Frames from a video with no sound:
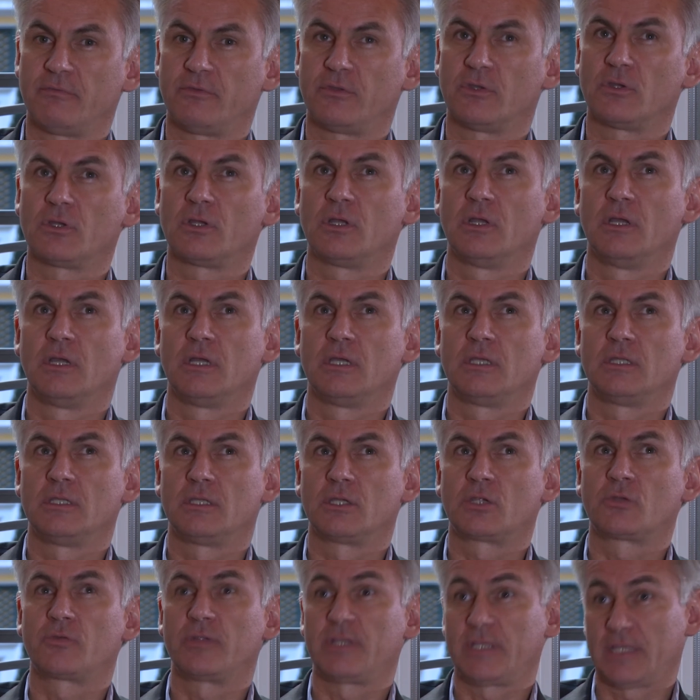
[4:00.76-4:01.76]
the
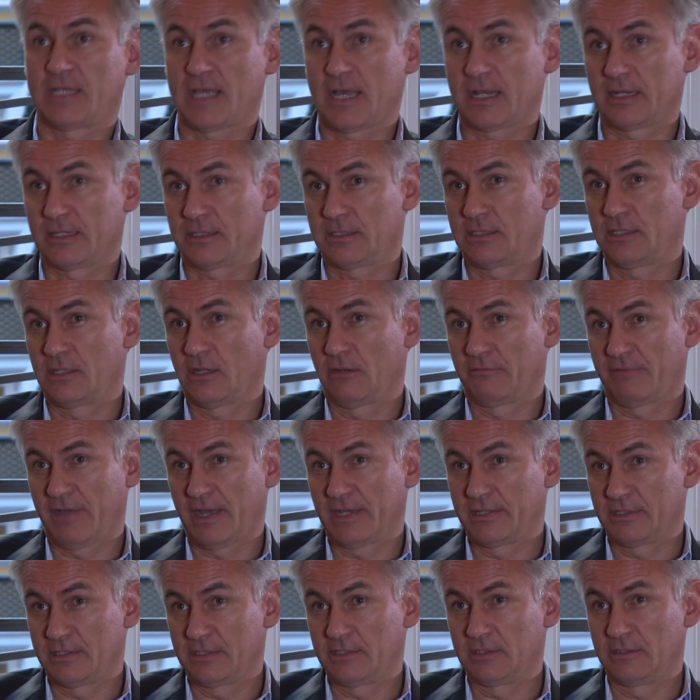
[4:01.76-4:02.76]
criticality of IT.